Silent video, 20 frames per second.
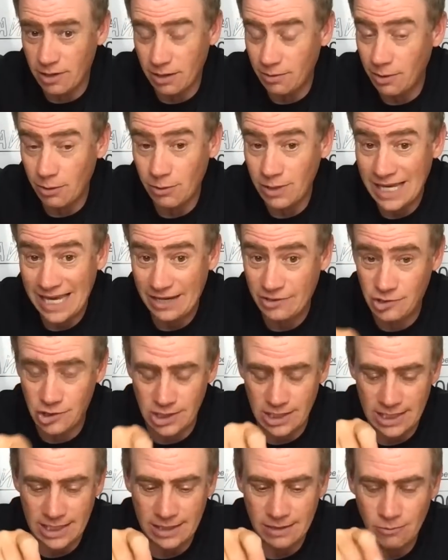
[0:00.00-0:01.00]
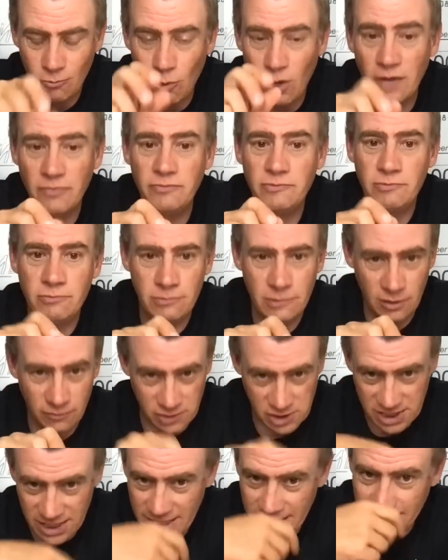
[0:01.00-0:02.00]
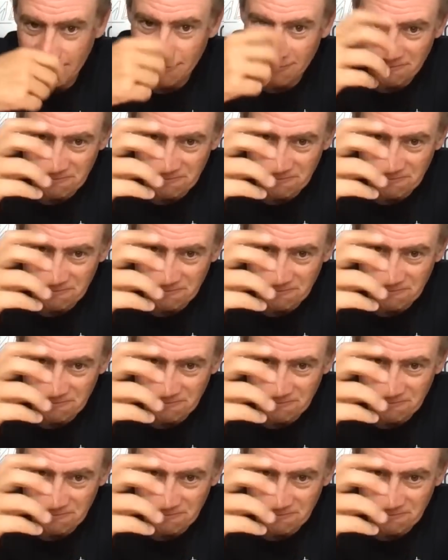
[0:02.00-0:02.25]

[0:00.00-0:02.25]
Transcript: I'm not catching it, one, obviously,